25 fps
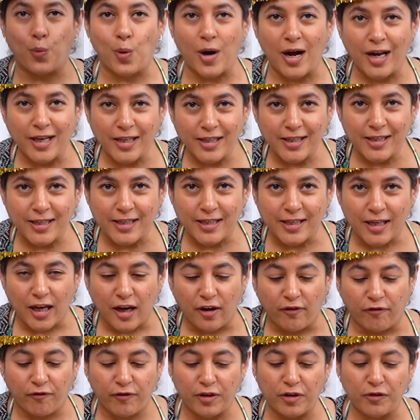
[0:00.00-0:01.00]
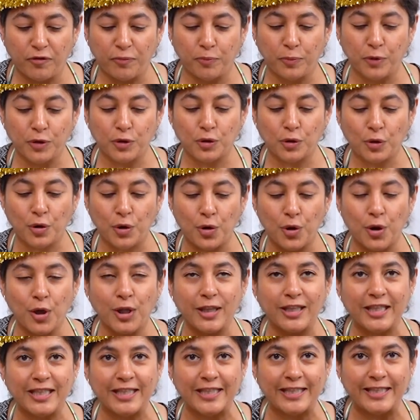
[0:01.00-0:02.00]
Once we've put
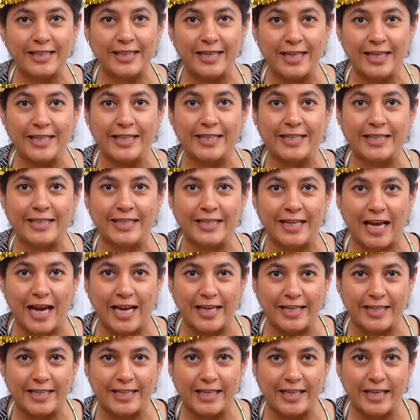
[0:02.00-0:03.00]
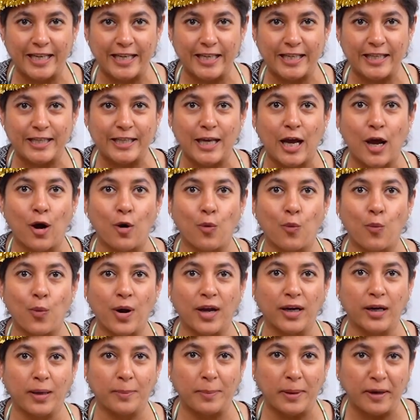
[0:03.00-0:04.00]
all the 6 slices
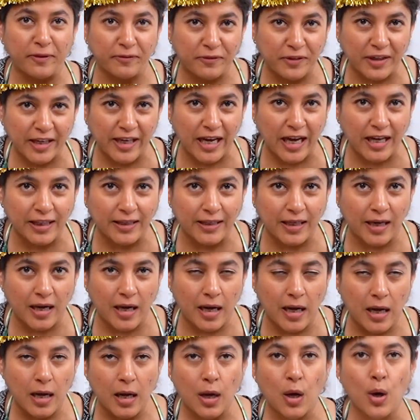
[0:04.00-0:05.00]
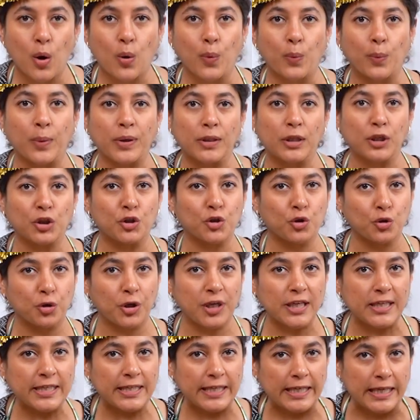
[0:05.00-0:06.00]
one above the other with the
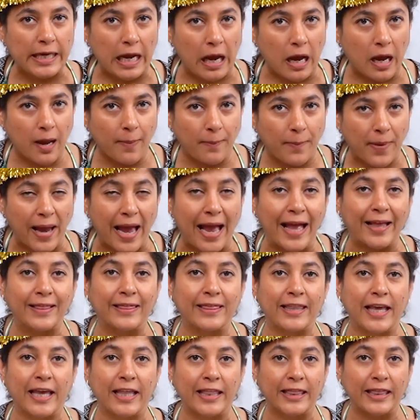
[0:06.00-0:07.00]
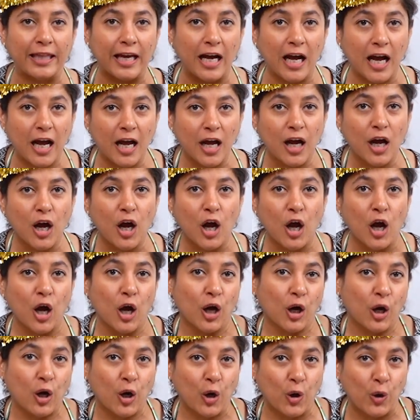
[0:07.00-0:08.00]
sugar syrup and then the
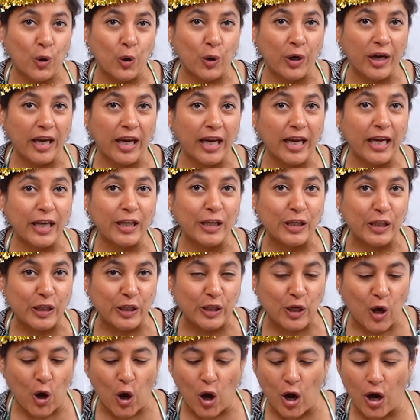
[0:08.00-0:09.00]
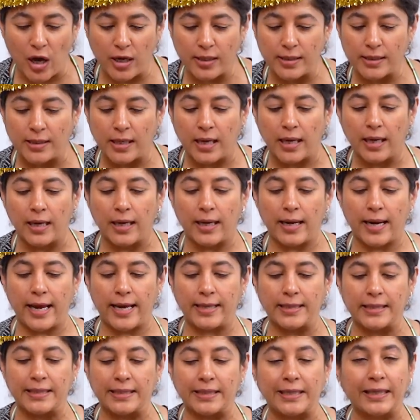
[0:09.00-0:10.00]
cookie sauce,
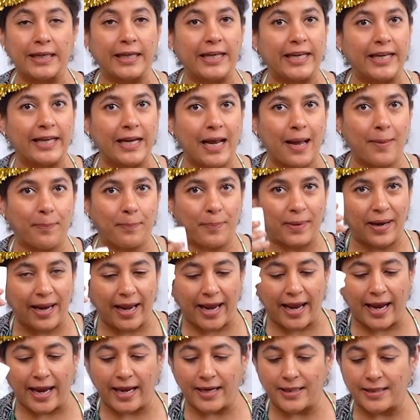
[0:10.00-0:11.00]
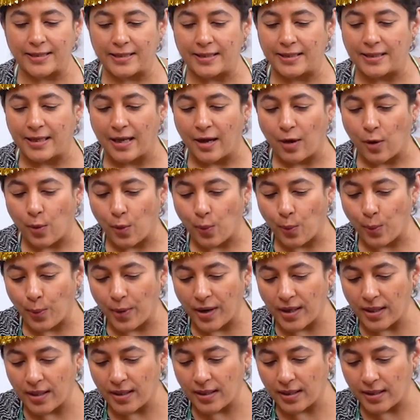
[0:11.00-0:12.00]
let's clean our plates
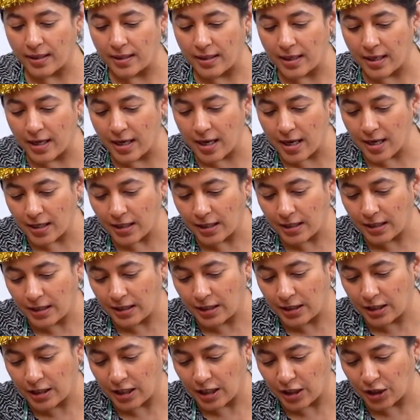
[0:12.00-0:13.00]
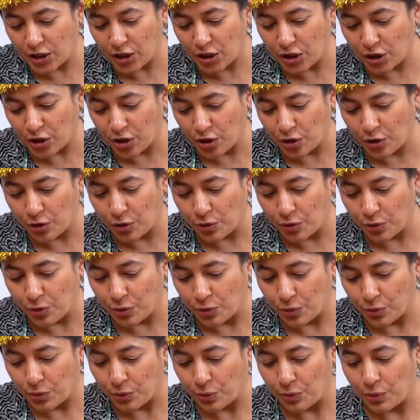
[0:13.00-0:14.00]
with the
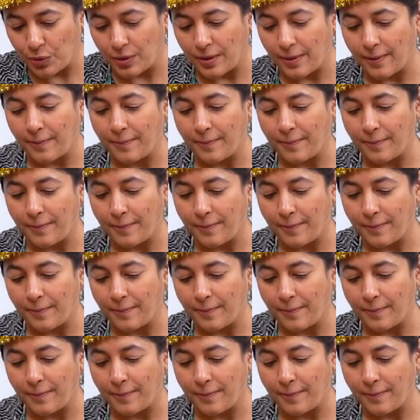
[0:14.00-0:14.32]
tissue.